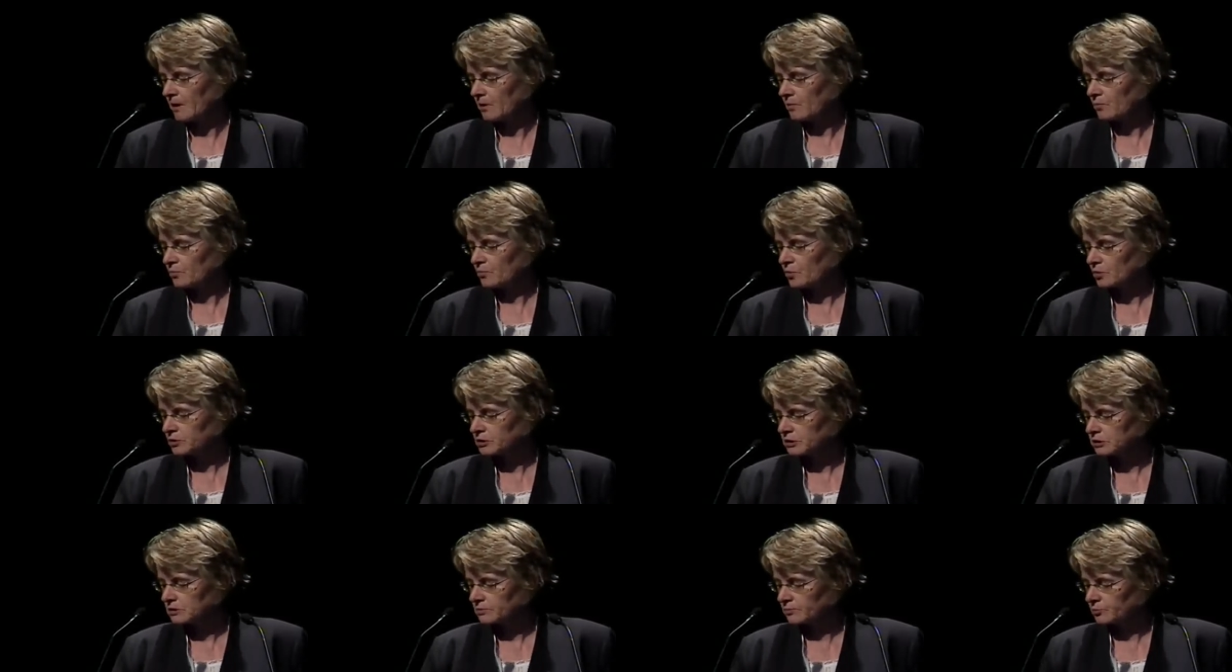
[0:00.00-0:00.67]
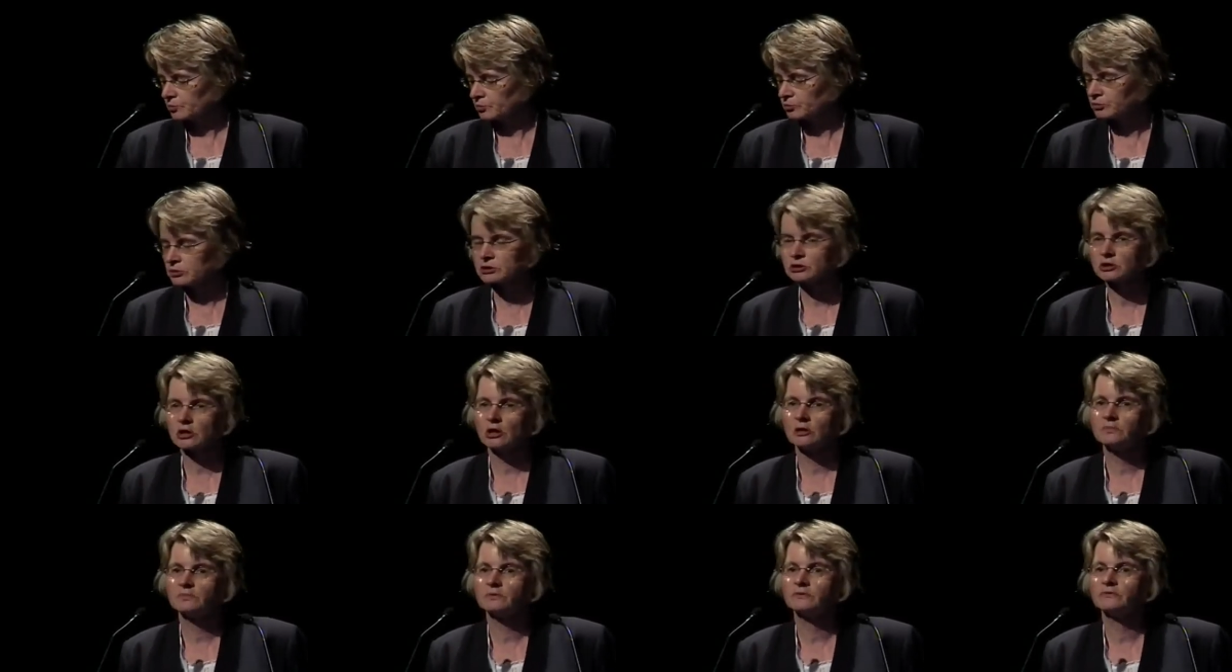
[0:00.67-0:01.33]
wanting to broaden the
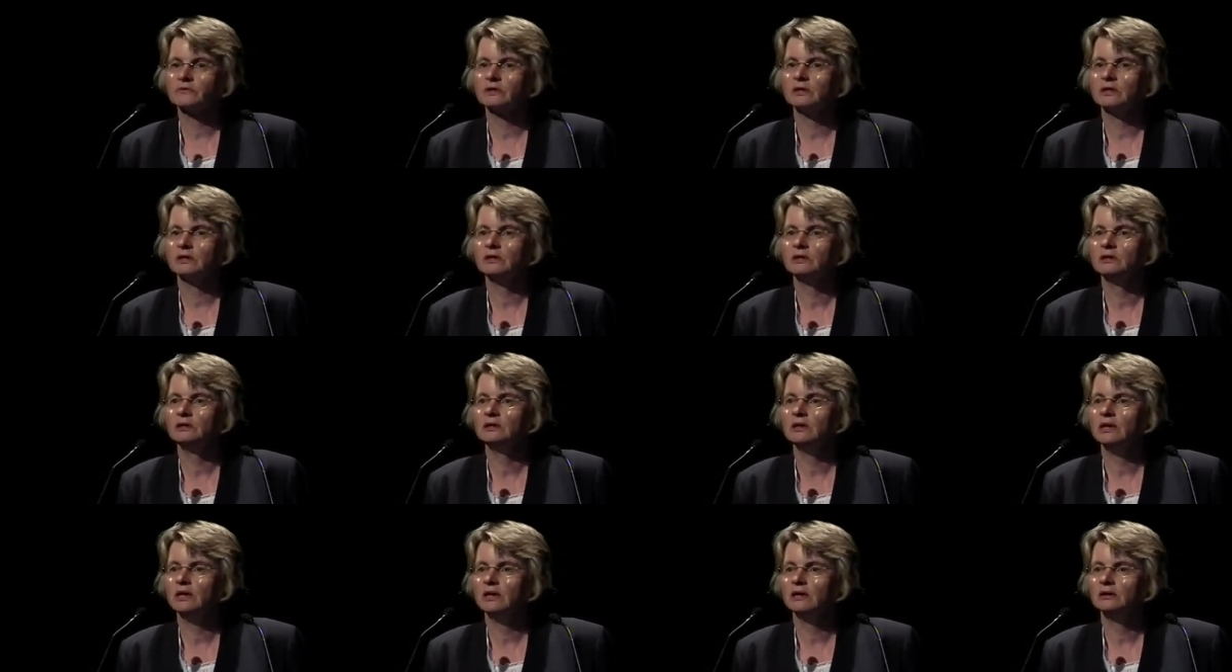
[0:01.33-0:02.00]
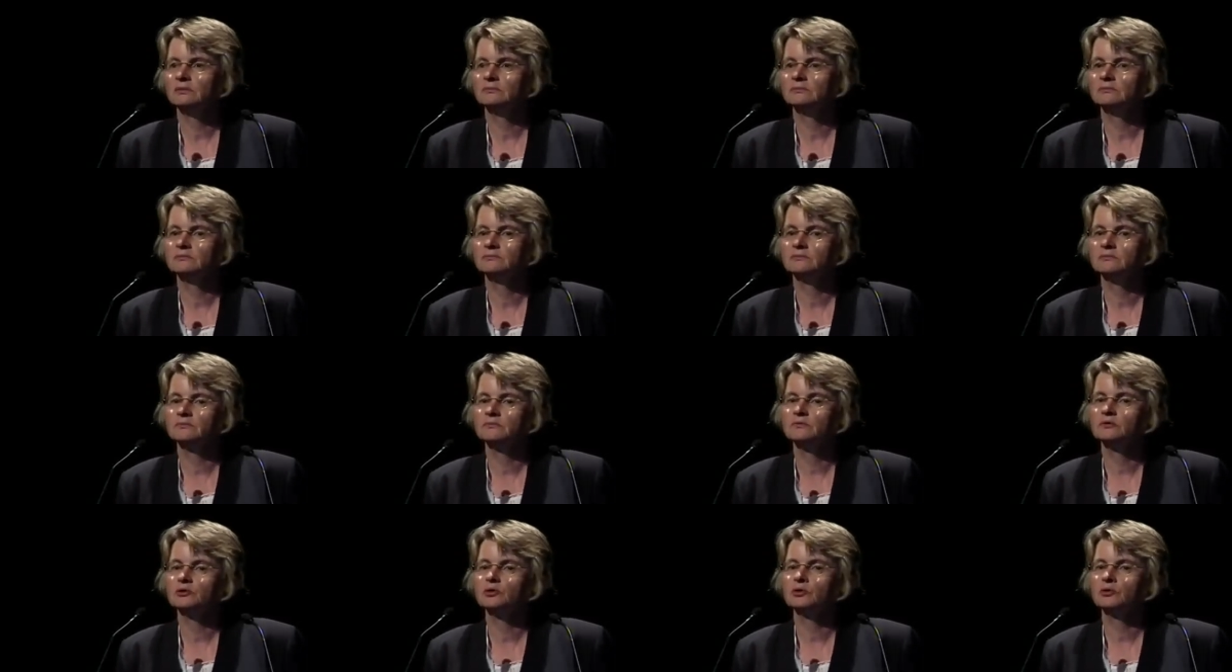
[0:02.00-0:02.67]
scope of the
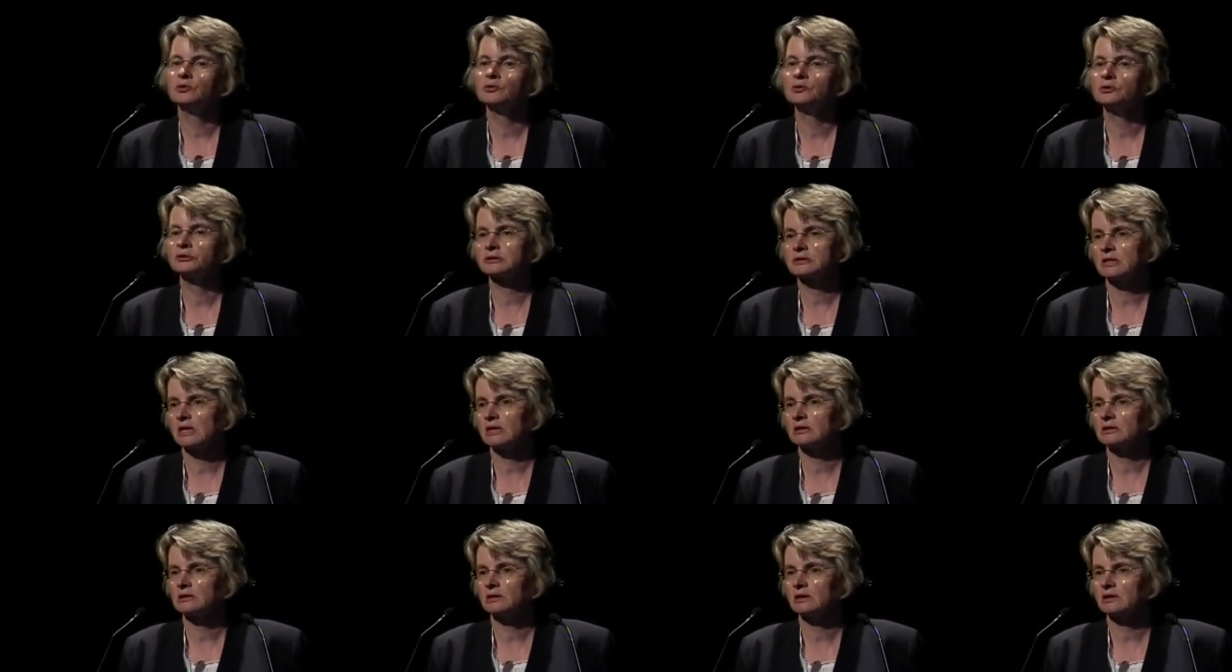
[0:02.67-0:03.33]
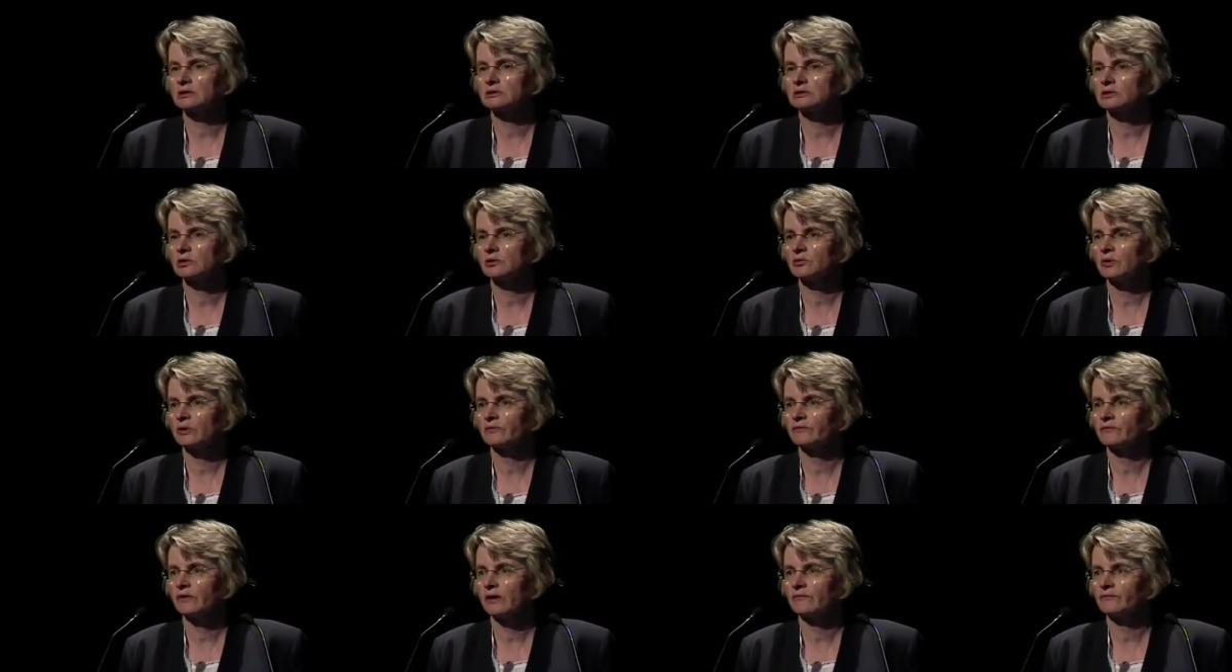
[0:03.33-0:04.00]
um, core standard ISO
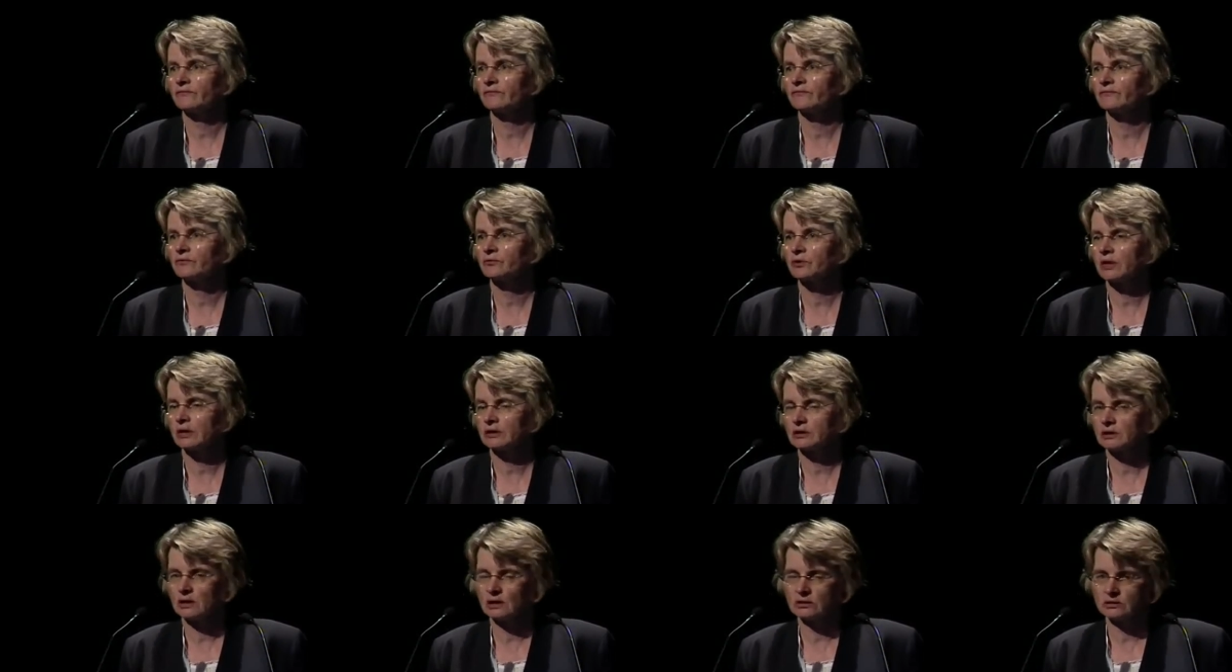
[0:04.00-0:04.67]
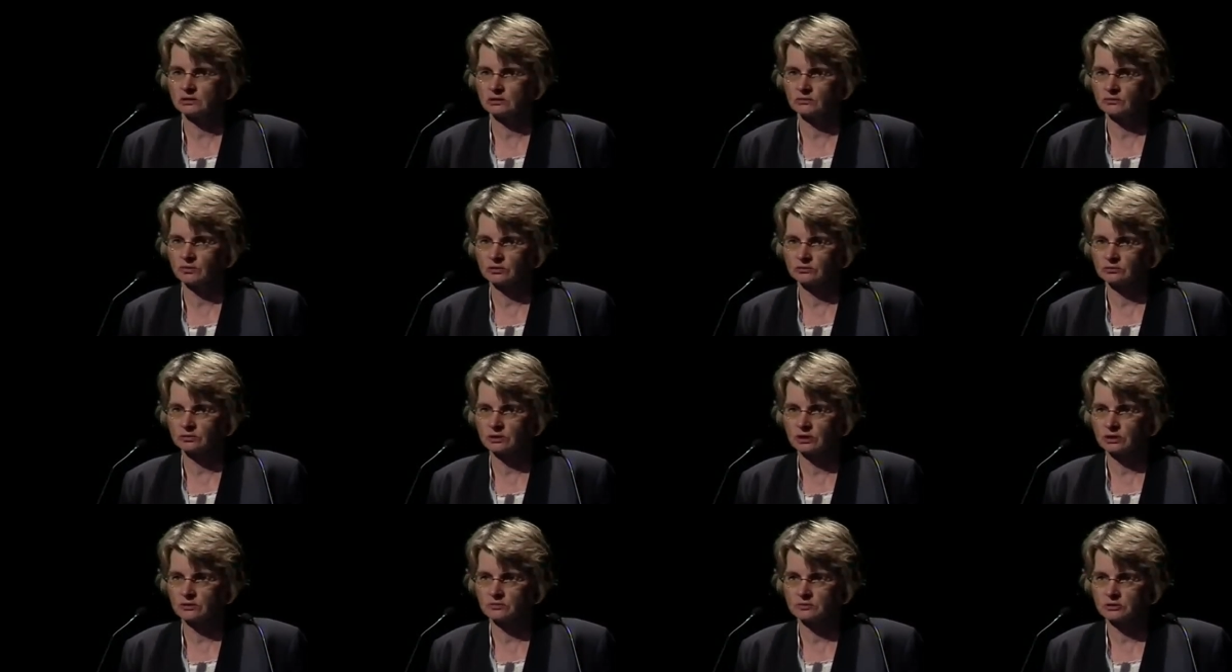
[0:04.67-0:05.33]
15489 that
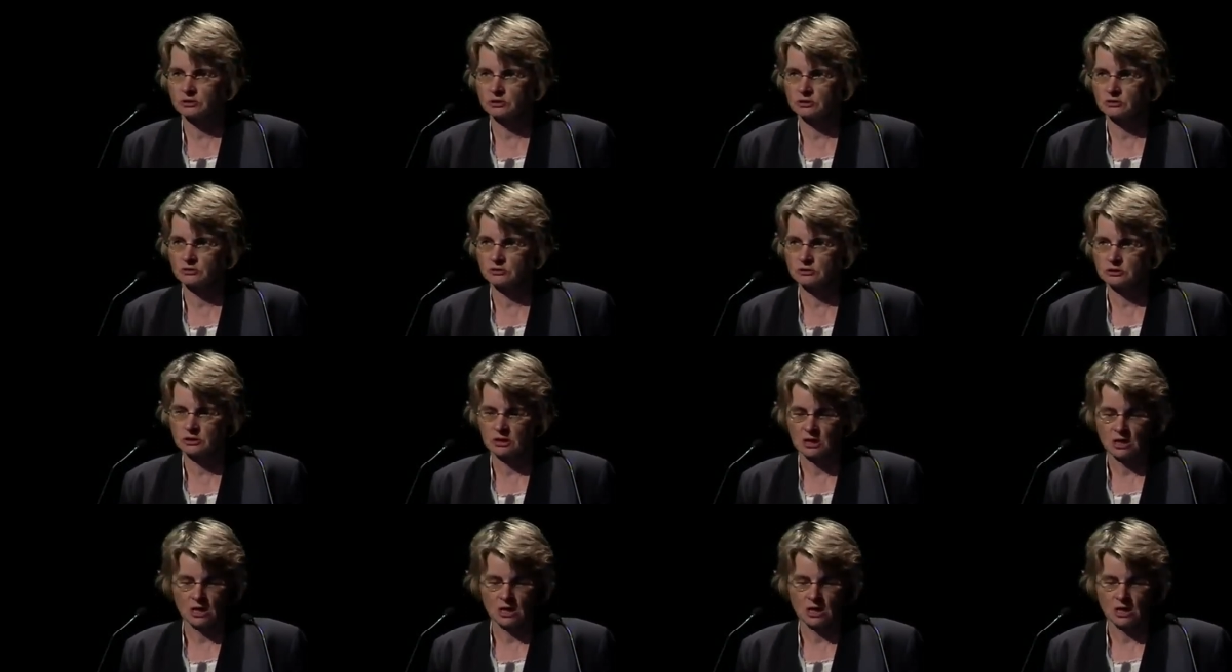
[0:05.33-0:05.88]
record keepers use.